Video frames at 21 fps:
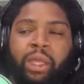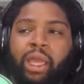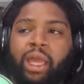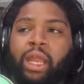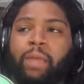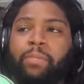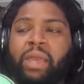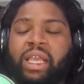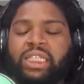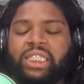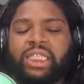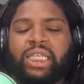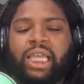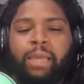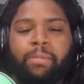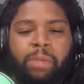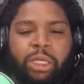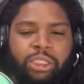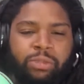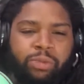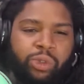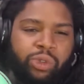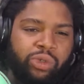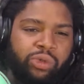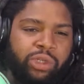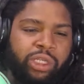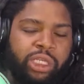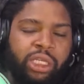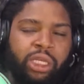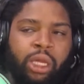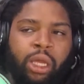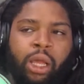And it makes the game much more
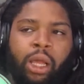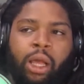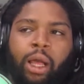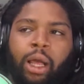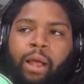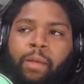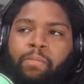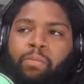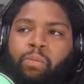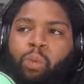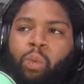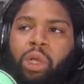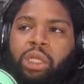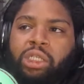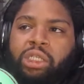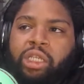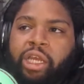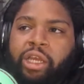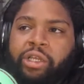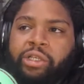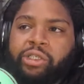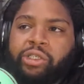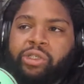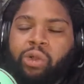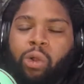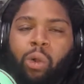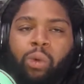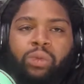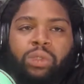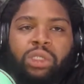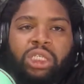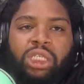gritty. One character
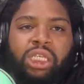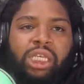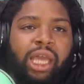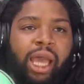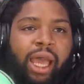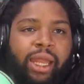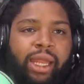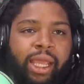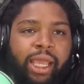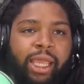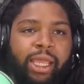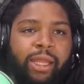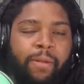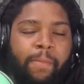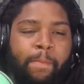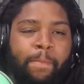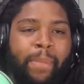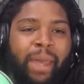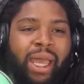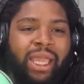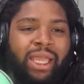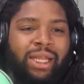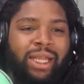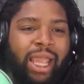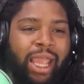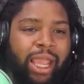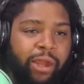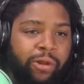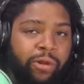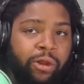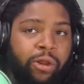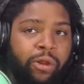only got hit by an
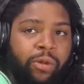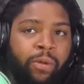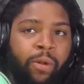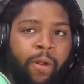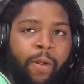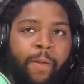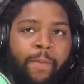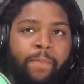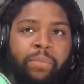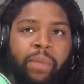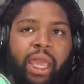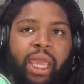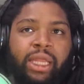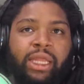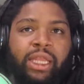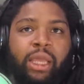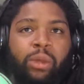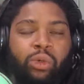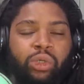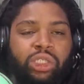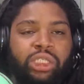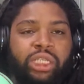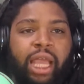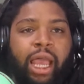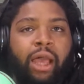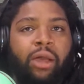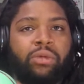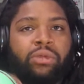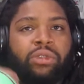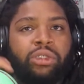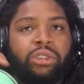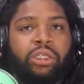arrow and they were
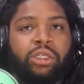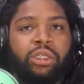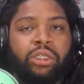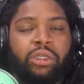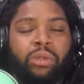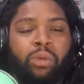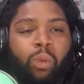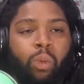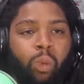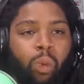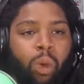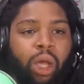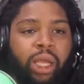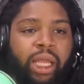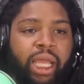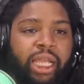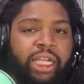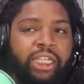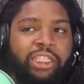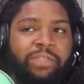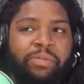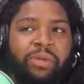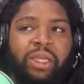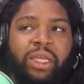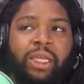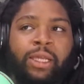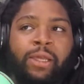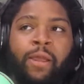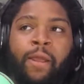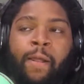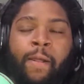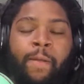down to 1
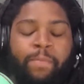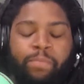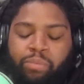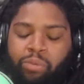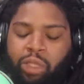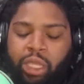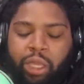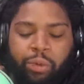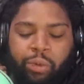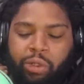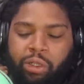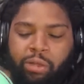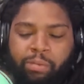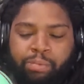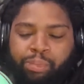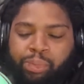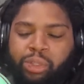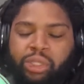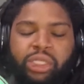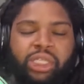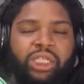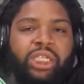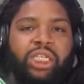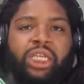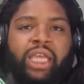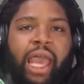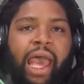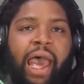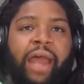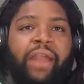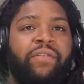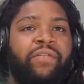HP. They were completely
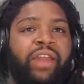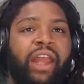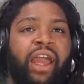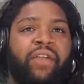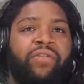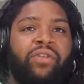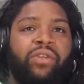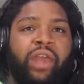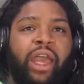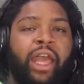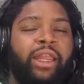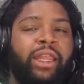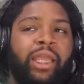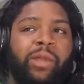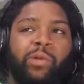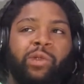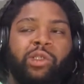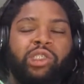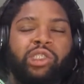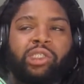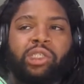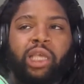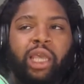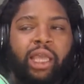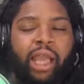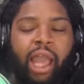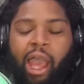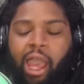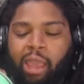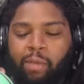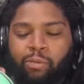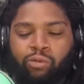out of it after that. They were just like,
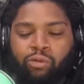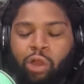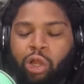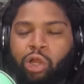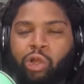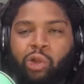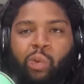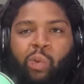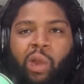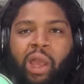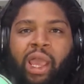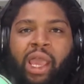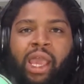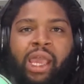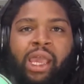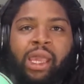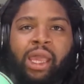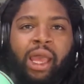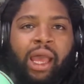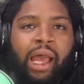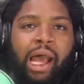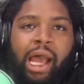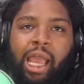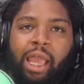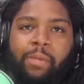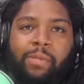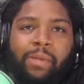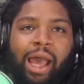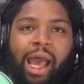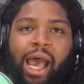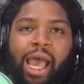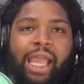I am running away, I am
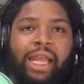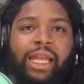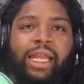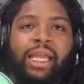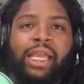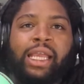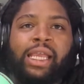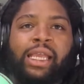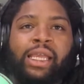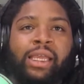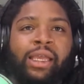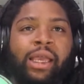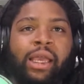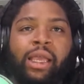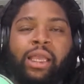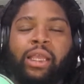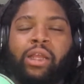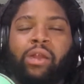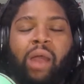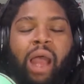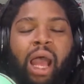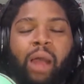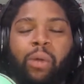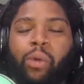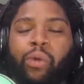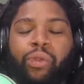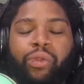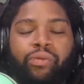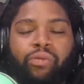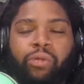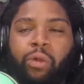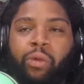hiding, I will
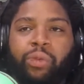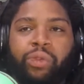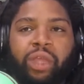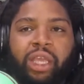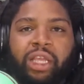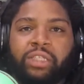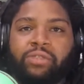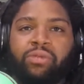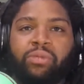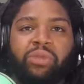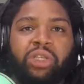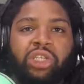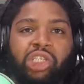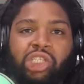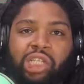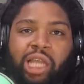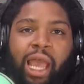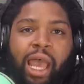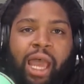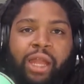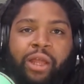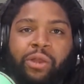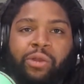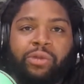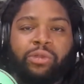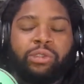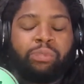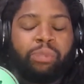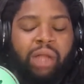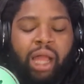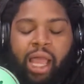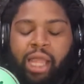throw things from the shadows,
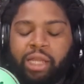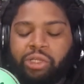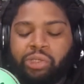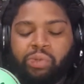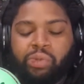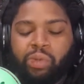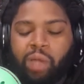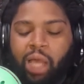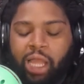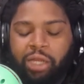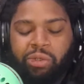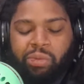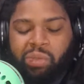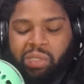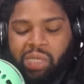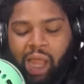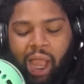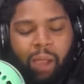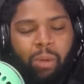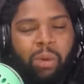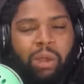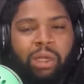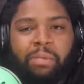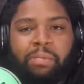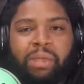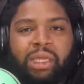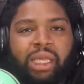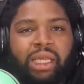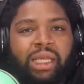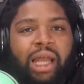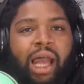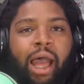but I do not want to
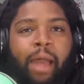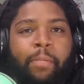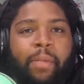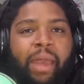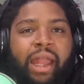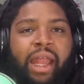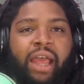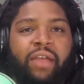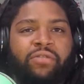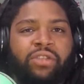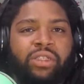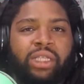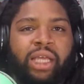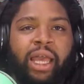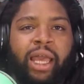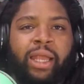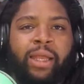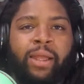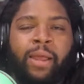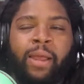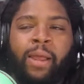be in combat after that.